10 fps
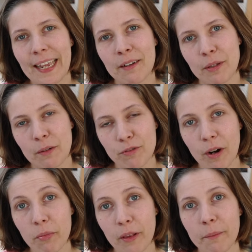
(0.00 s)
can be a
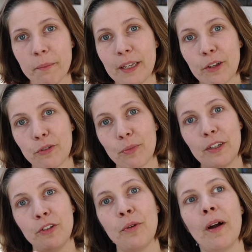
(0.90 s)
problem because
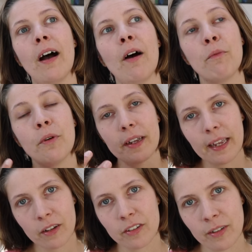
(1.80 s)
when you are
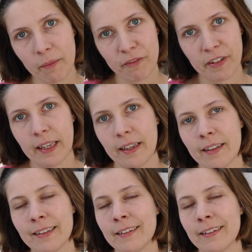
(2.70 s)
working on something,